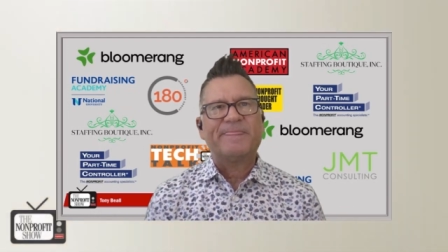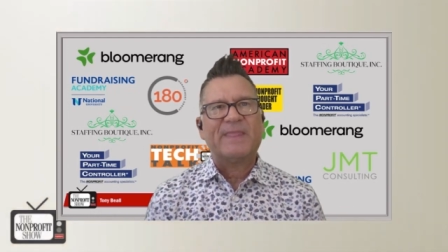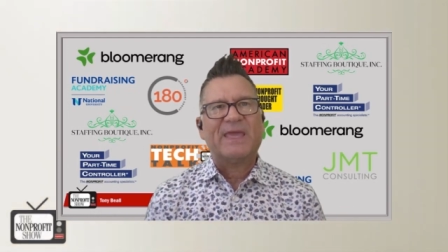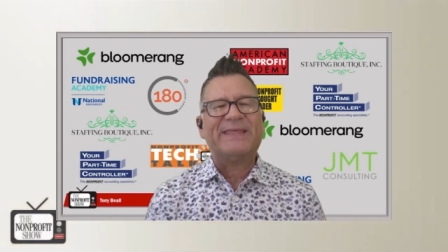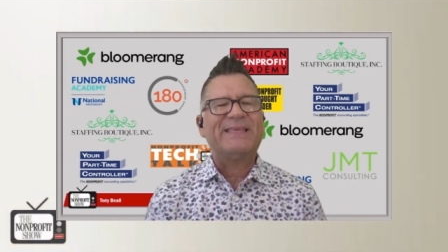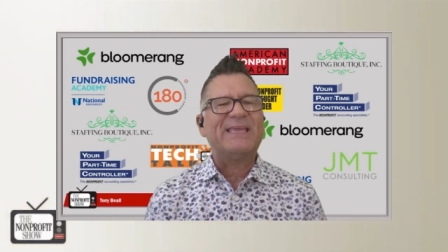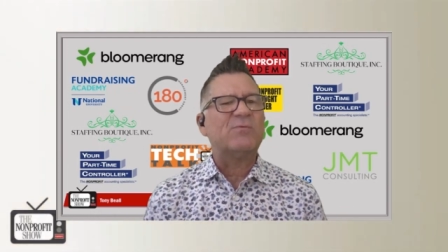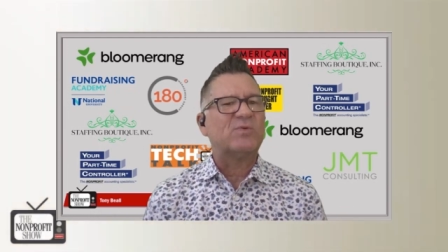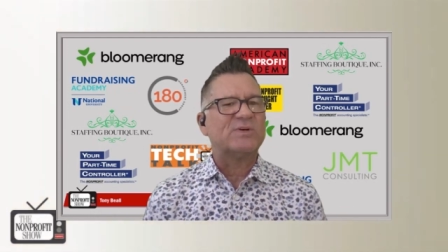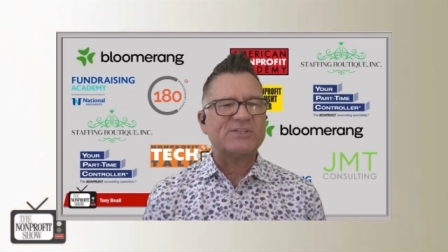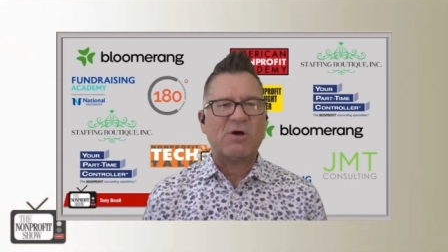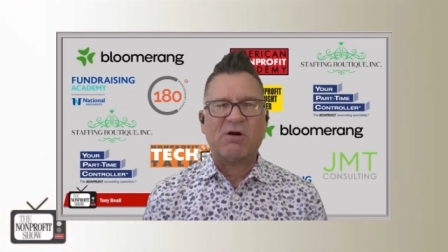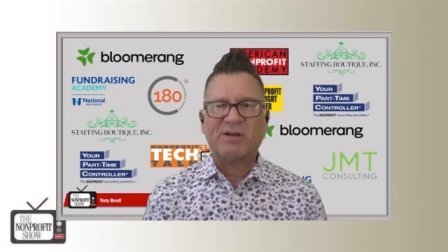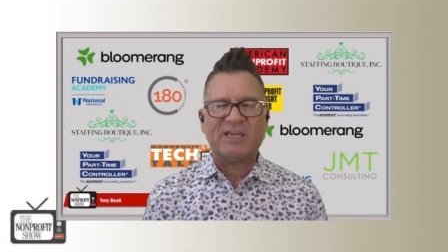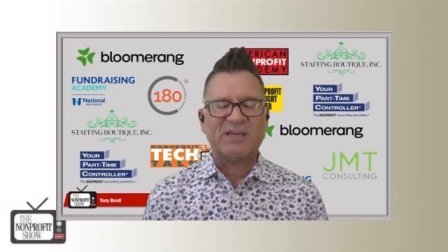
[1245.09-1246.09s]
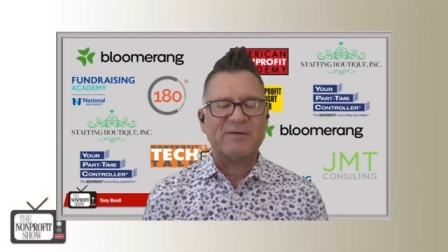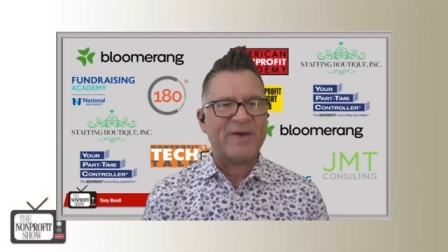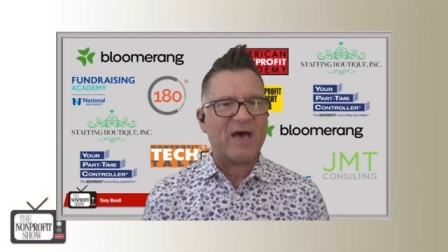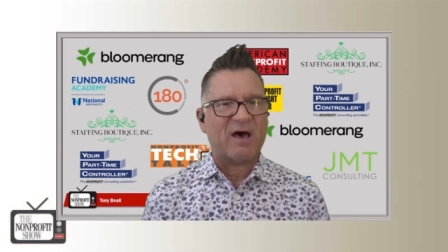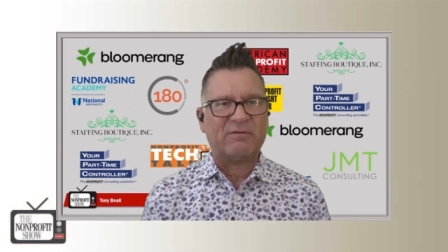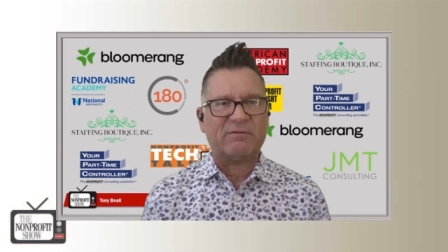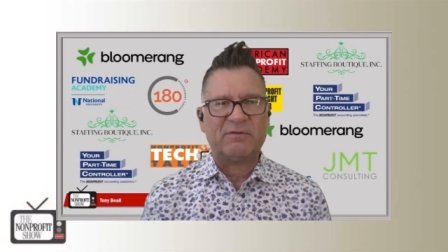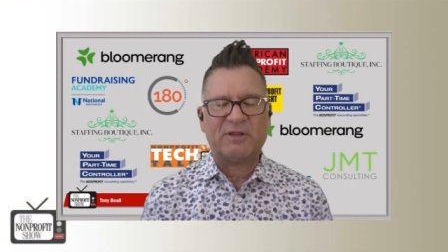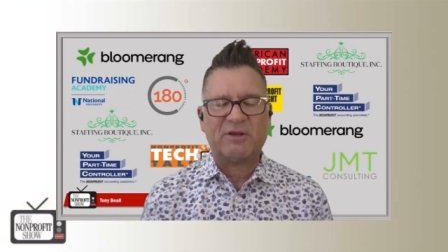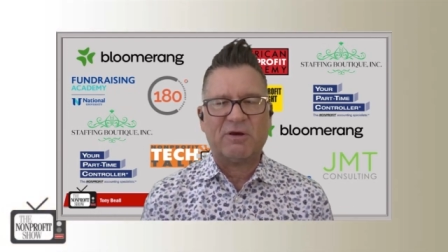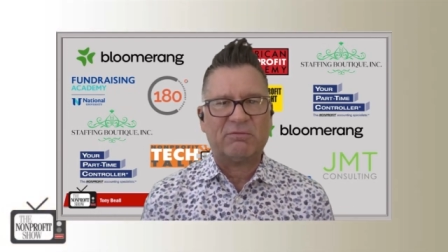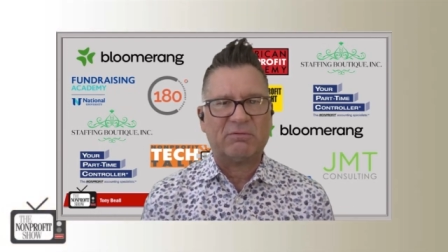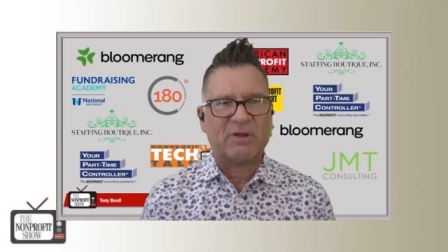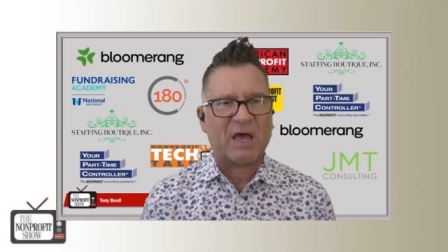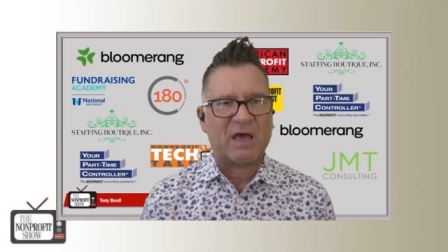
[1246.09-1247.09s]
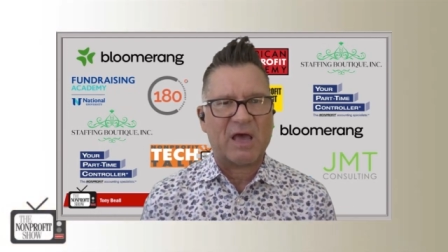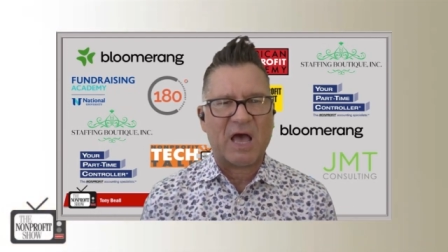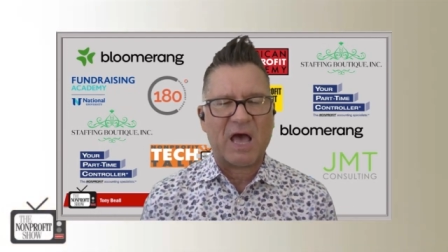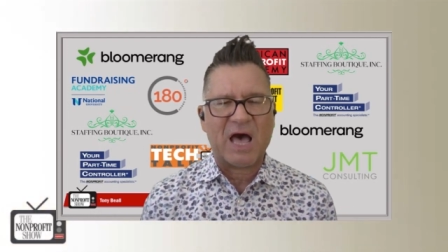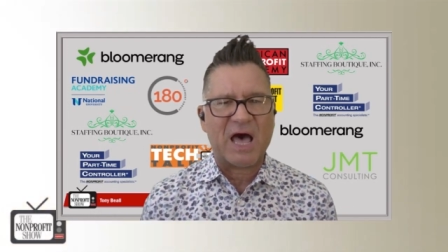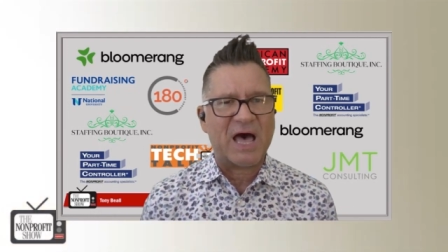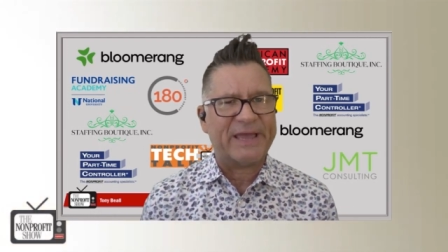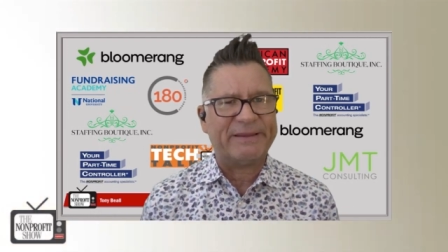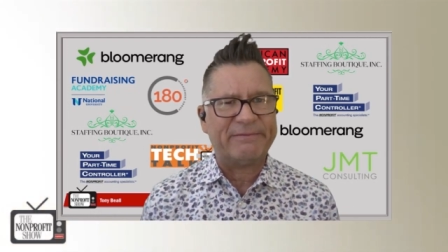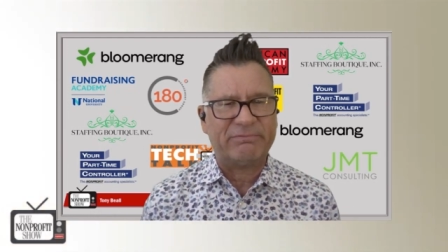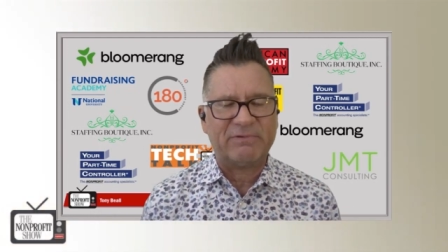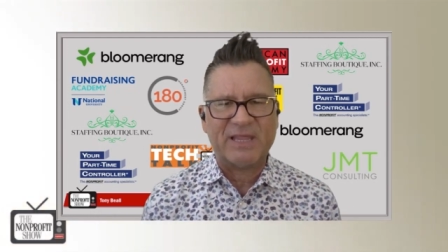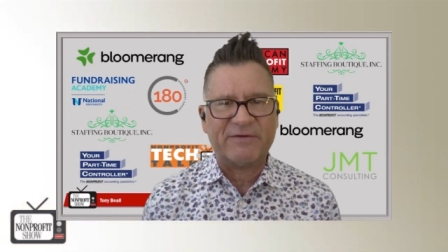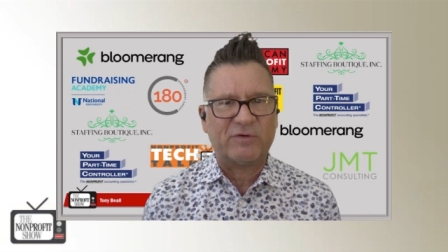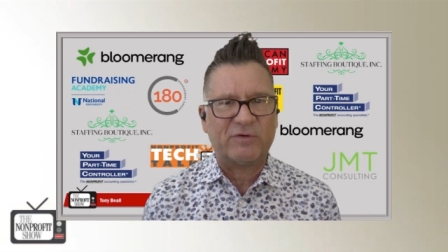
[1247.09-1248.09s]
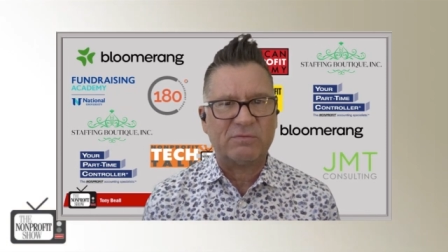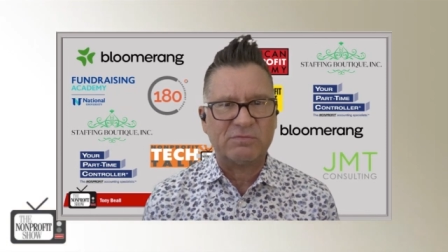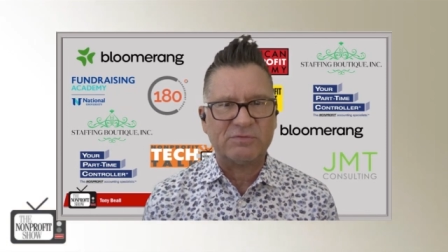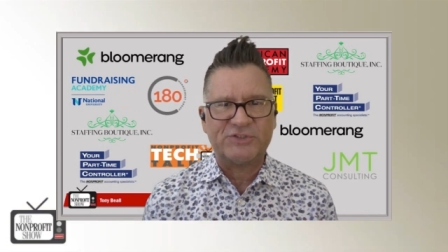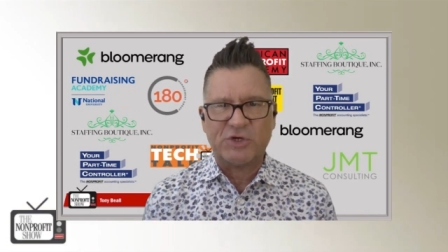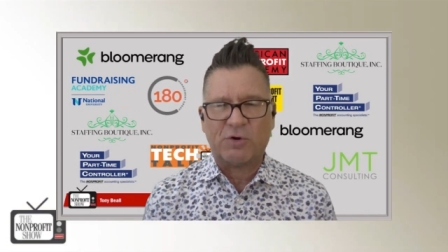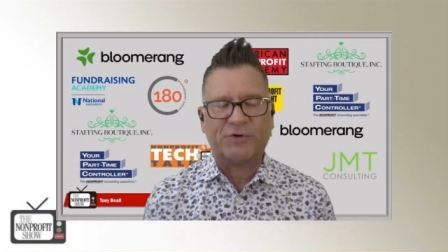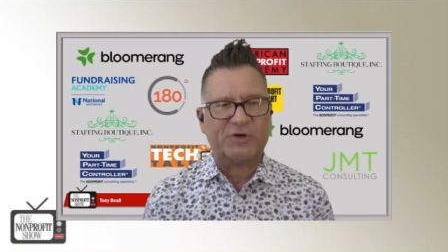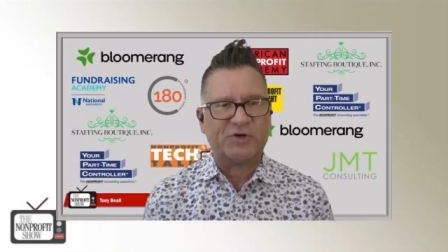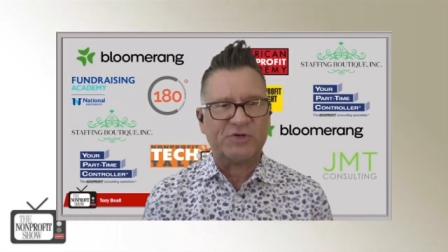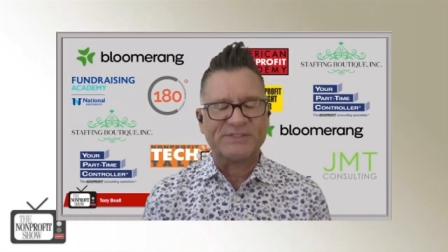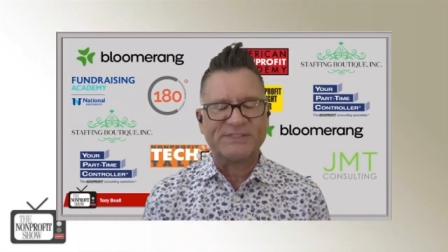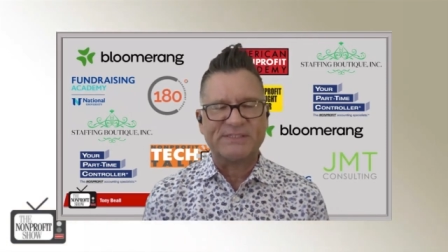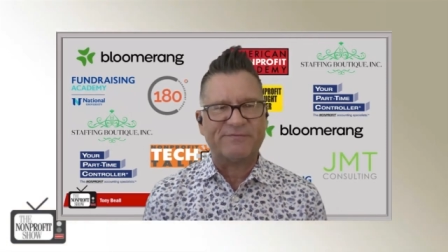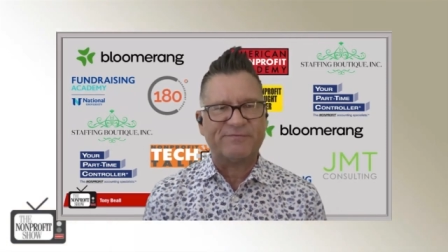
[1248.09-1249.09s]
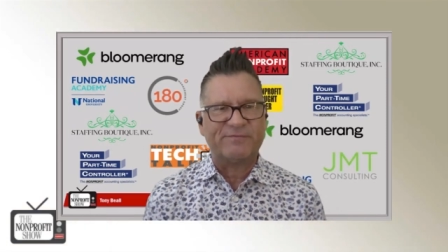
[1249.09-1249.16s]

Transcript: and again, we're talking about, you know, high level donors, if,